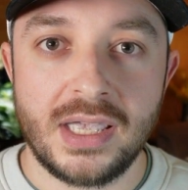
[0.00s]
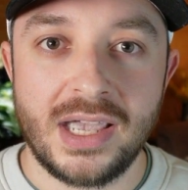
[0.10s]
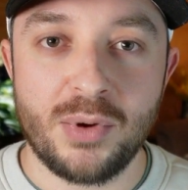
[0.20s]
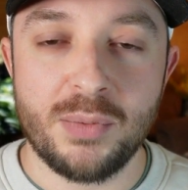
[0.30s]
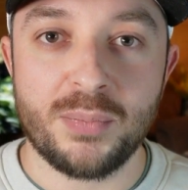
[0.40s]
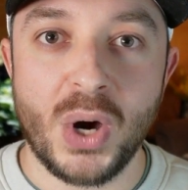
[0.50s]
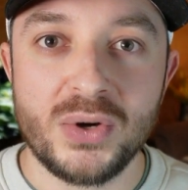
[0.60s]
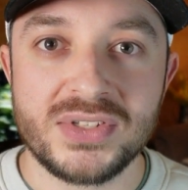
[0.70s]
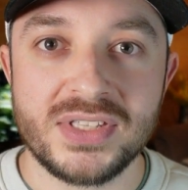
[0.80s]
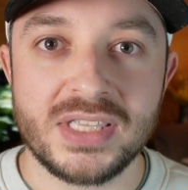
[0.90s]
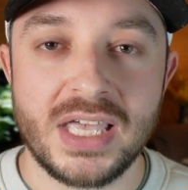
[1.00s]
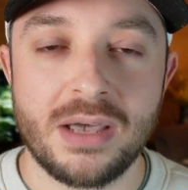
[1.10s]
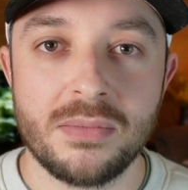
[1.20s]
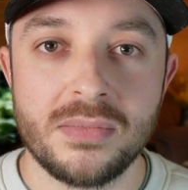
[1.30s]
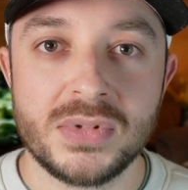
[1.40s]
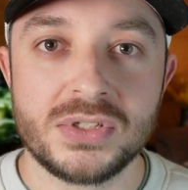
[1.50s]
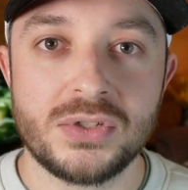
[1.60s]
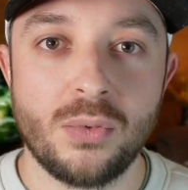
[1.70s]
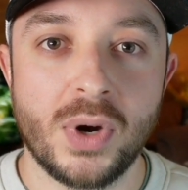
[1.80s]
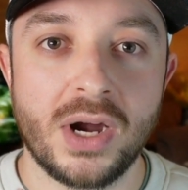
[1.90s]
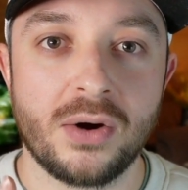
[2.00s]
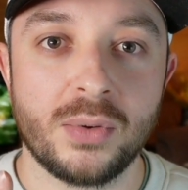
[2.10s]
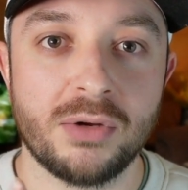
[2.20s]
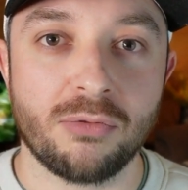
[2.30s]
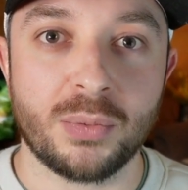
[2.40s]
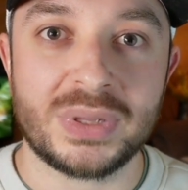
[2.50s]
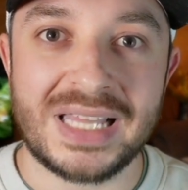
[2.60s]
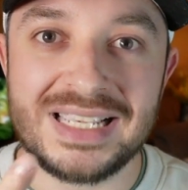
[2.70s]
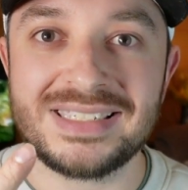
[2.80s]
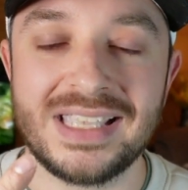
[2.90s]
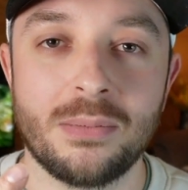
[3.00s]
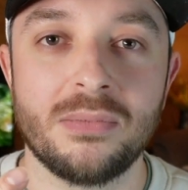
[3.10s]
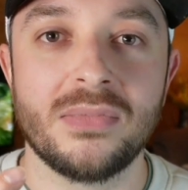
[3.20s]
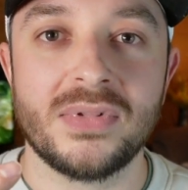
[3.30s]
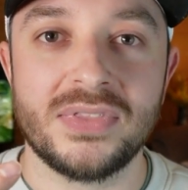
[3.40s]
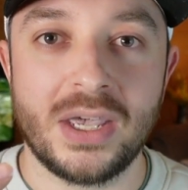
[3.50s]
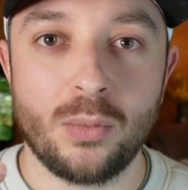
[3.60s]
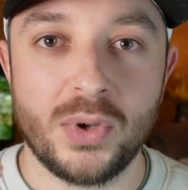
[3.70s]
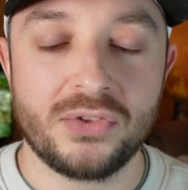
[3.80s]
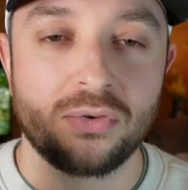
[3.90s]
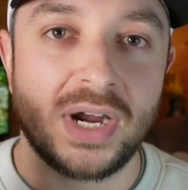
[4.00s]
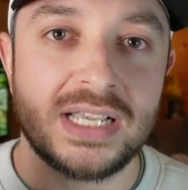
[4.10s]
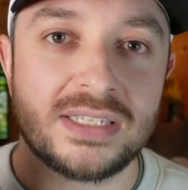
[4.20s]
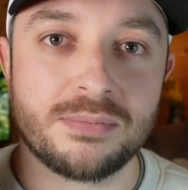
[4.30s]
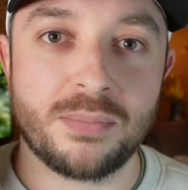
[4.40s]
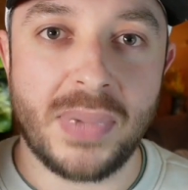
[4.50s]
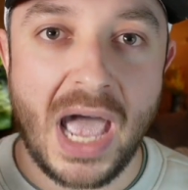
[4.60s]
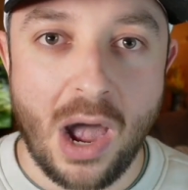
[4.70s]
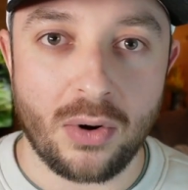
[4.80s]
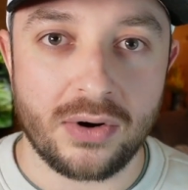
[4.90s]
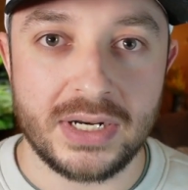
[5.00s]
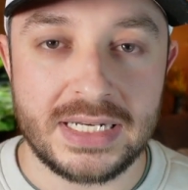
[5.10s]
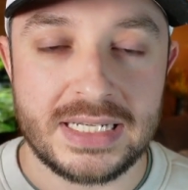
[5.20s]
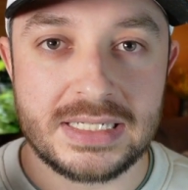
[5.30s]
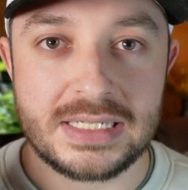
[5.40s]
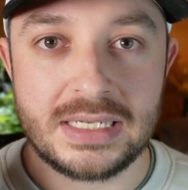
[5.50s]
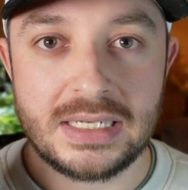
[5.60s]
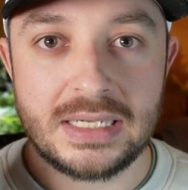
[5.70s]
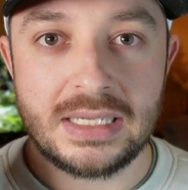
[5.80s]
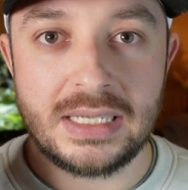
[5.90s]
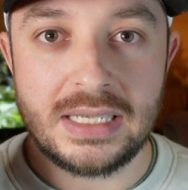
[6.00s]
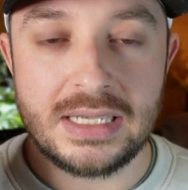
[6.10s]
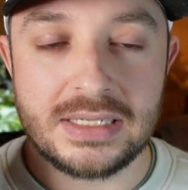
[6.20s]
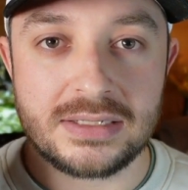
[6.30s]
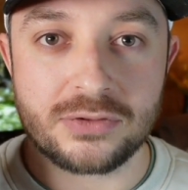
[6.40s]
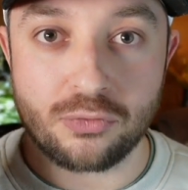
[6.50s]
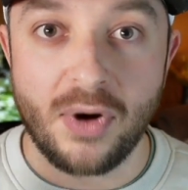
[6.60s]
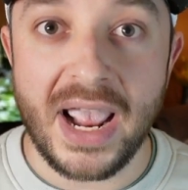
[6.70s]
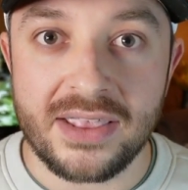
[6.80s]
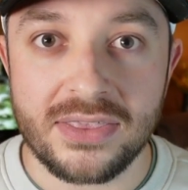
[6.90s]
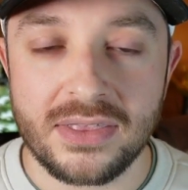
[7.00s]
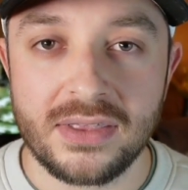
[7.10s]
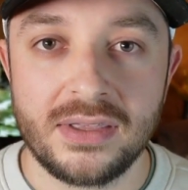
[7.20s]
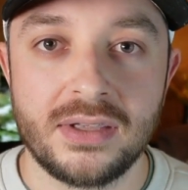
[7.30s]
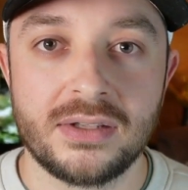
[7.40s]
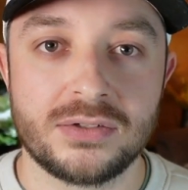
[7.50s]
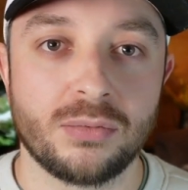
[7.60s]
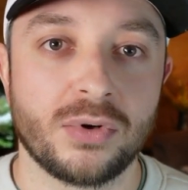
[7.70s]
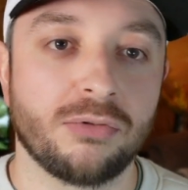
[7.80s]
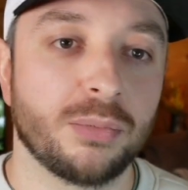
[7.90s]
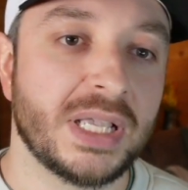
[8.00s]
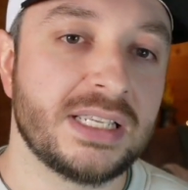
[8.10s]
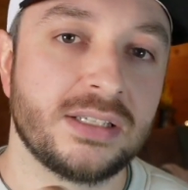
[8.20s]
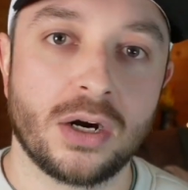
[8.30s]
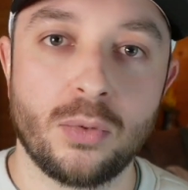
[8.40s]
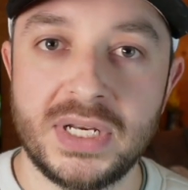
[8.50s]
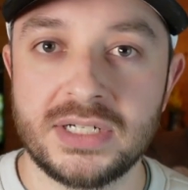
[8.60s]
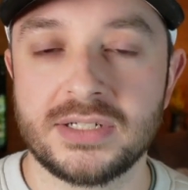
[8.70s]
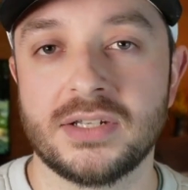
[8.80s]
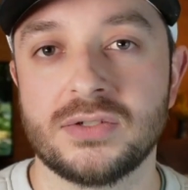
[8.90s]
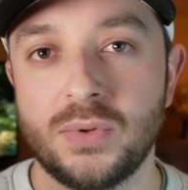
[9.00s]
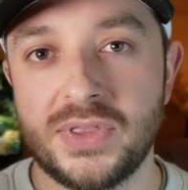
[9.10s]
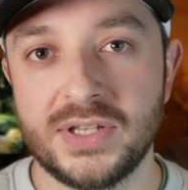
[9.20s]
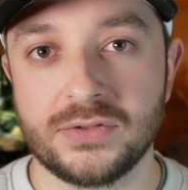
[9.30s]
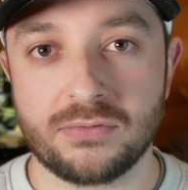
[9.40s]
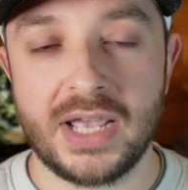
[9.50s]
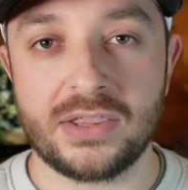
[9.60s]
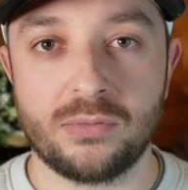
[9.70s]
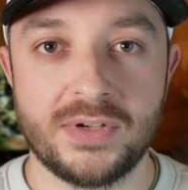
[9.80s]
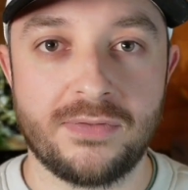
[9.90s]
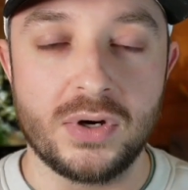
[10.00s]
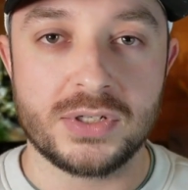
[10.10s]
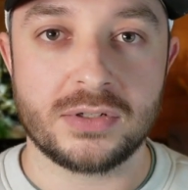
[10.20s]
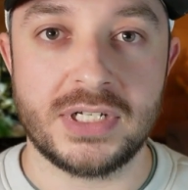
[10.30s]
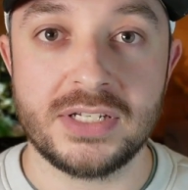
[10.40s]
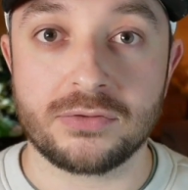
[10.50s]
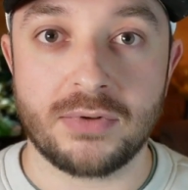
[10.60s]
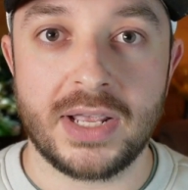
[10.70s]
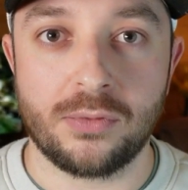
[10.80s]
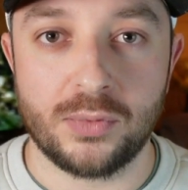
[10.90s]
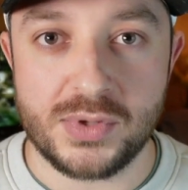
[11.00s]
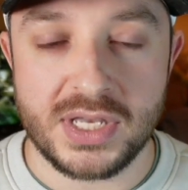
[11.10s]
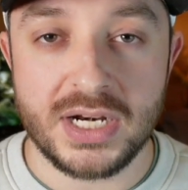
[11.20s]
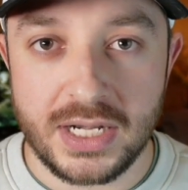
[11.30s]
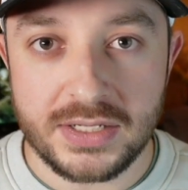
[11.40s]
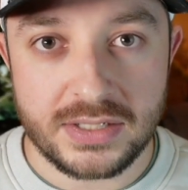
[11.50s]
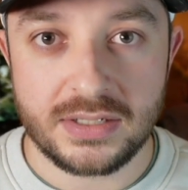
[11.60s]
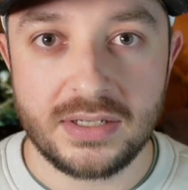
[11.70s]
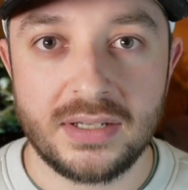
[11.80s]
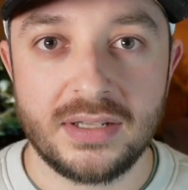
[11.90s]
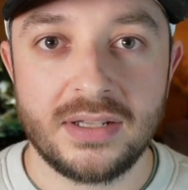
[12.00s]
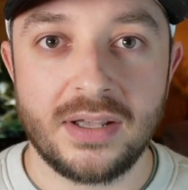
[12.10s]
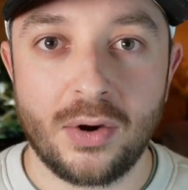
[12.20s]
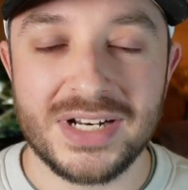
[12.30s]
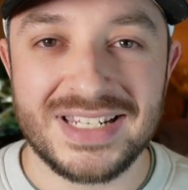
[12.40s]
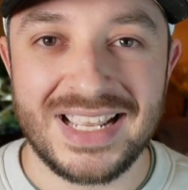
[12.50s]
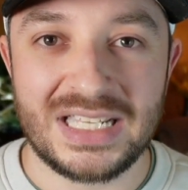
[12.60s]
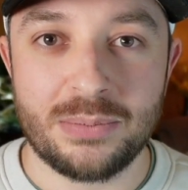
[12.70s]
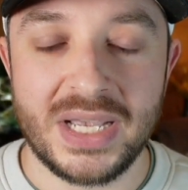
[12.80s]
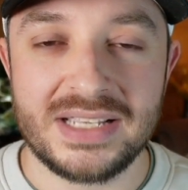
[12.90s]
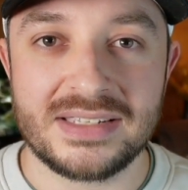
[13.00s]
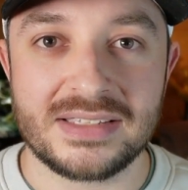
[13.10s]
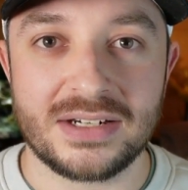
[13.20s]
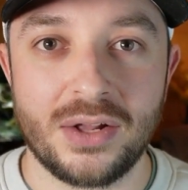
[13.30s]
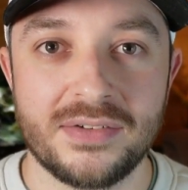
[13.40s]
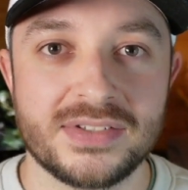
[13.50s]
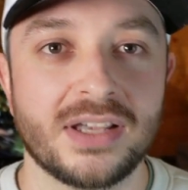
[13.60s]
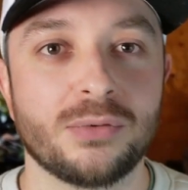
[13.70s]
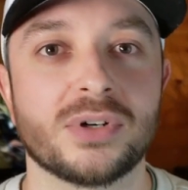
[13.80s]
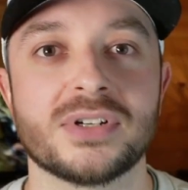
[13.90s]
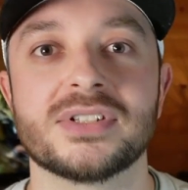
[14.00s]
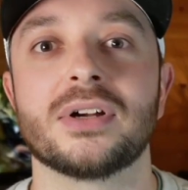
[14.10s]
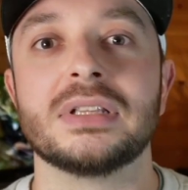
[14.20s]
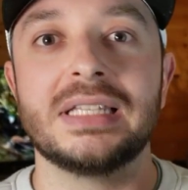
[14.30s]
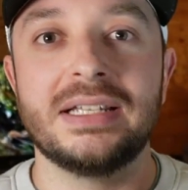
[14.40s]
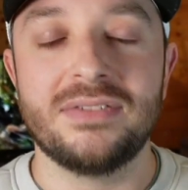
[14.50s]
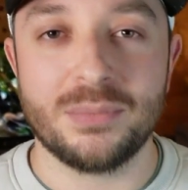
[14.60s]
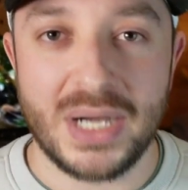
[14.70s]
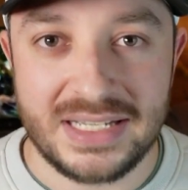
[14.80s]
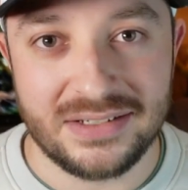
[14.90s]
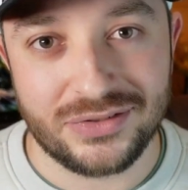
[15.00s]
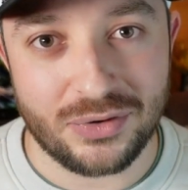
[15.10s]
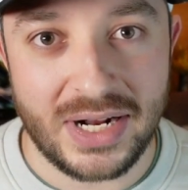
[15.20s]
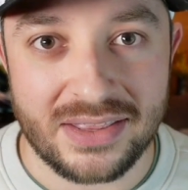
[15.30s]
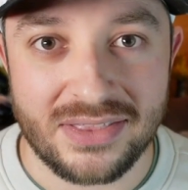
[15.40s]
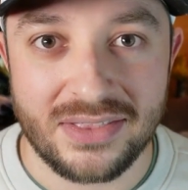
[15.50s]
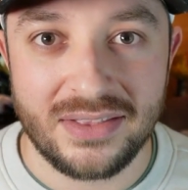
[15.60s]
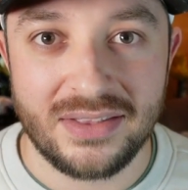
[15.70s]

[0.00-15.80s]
and we boast in them to where we replace them then with Christ's power and his strength, so we're replacing our weaknesses with his strength, and we focus on his strength within us on a daily basis, then all of a sudden we're going to start living by his strength.